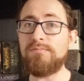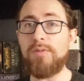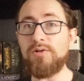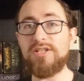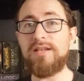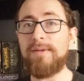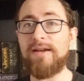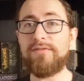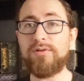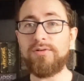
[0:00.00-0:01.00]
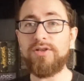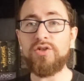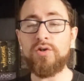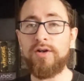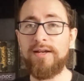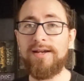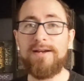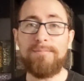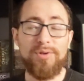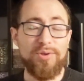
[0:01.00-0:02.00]
Most of them I have thoroughly enjoyed,
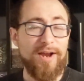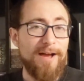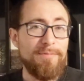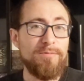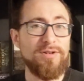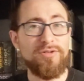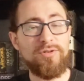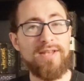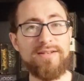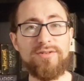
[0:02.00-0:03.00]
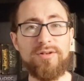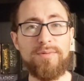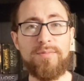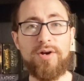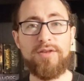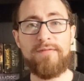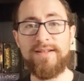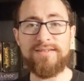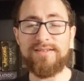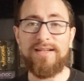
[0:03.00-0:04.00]
but there have been 1 or 2 that is a little bit more on the
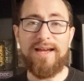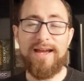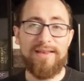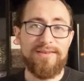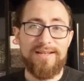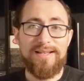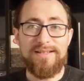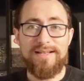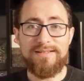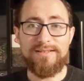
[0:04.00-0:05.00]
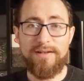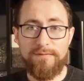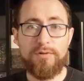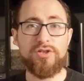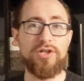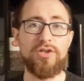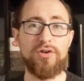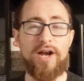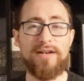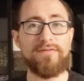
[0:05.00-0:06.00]
fence, and it's unfortunate.
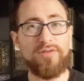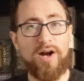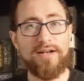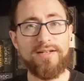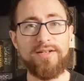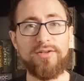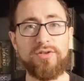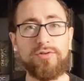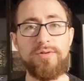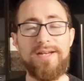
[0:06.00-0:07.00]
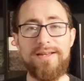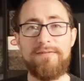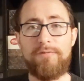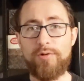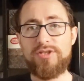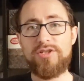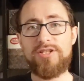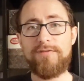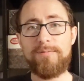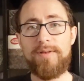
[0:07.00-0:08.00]
You're kind of locked into forcing
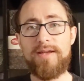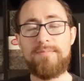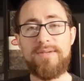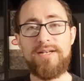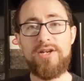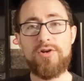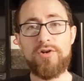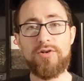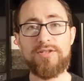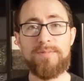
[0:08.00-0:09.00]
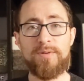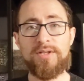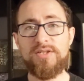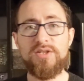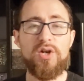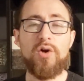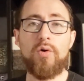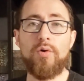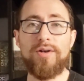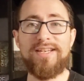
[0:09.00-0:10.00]
yourself to play a mediocre experience,
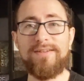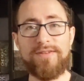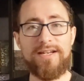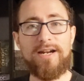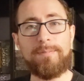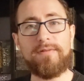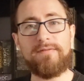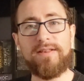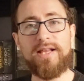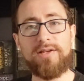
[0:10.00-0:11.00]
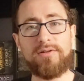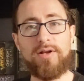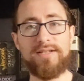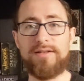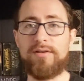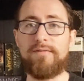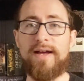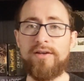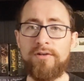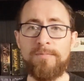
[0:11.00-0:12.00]
or giving it up and feeling like you lost out on the
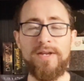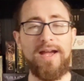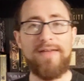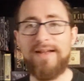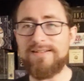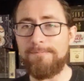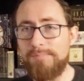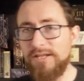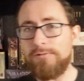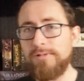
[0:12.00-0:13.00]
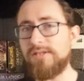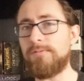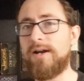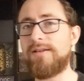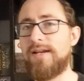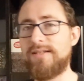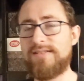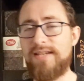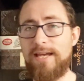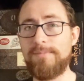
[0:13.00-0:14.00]
value. And that is a big reason why
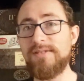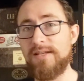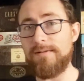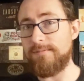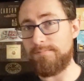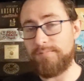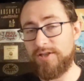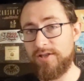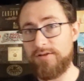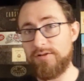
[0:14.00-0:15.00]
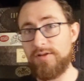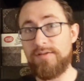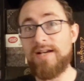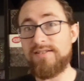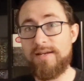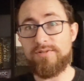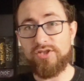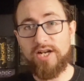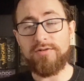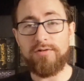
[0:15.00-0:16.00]
legacy games in particular, and legacy games in
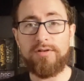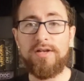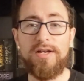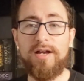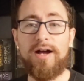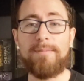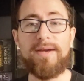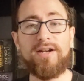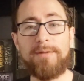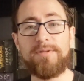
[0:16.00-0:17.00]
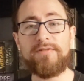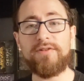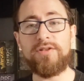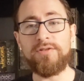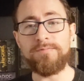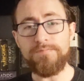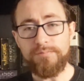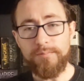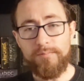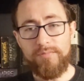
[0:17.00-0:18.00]
general, may not be for you.
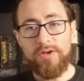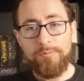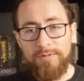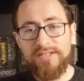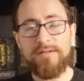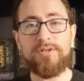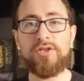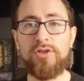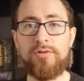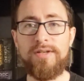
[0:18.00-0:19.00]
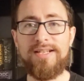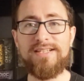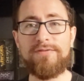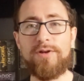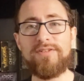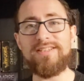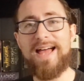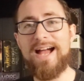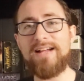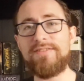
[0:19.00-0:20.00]
Reason number 2 is if you have a
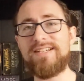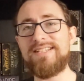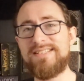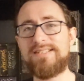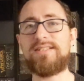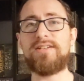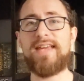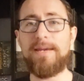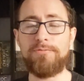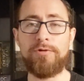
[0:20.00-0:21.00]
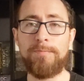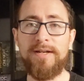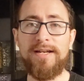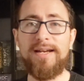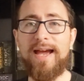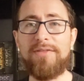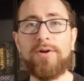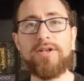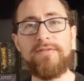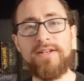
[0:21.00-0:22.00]
lack of a consistent game group. And there
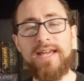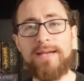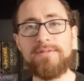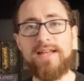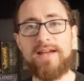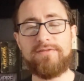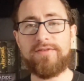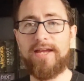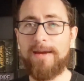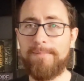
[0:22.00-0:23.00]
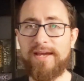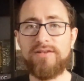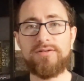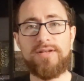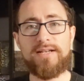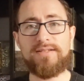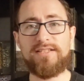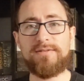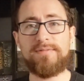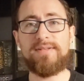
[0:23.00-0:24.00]
are different games that have different campaigns or legacy
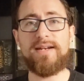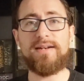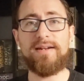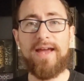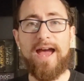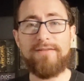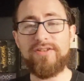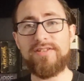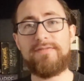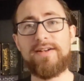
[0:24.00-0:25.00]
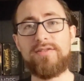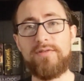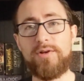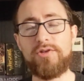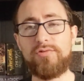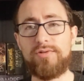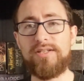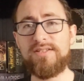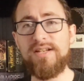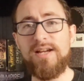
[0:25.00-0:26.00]
systems that have this effect to varying
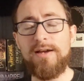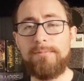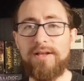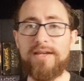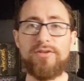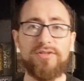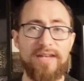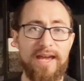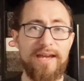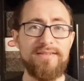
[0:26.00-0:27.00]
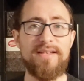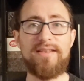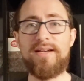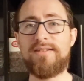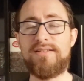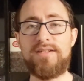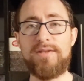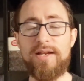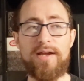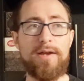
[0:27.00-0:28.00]
degrees, but like using ANZ Legacy,
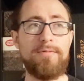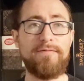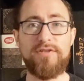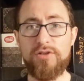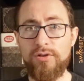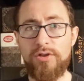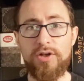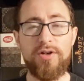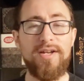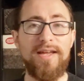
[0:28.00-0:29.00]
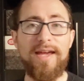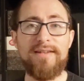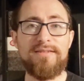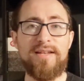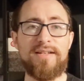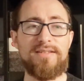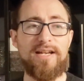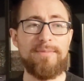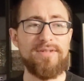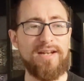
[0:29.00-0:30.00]
like I referenced earlier, ANZ Legacy
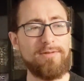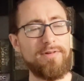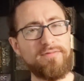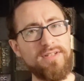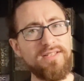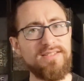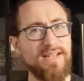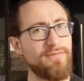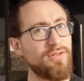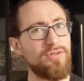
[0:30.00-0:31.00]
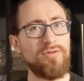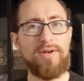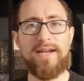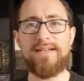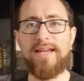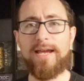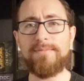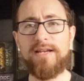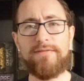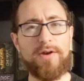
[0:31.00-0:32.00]
comes in at roughly 7 to 8
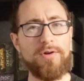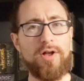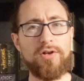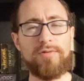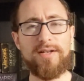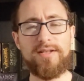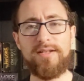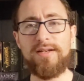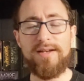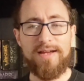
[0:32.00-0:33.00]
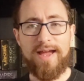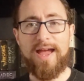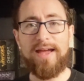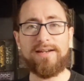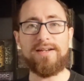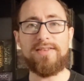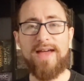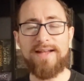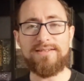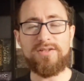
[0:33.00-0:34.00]
games, if I recall correctly, and
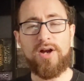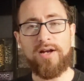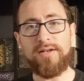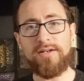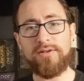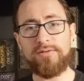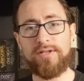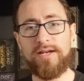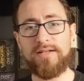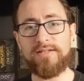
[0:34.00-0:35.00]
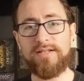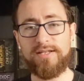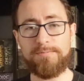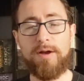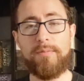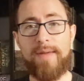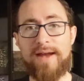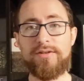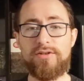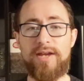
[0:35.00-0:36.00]
that's not nearly as
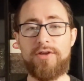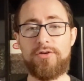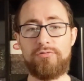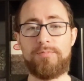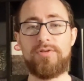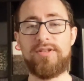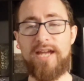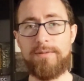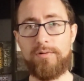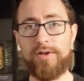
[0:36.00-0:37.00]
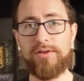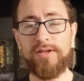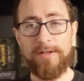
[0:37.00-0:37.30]
problematic to get your group to the table with.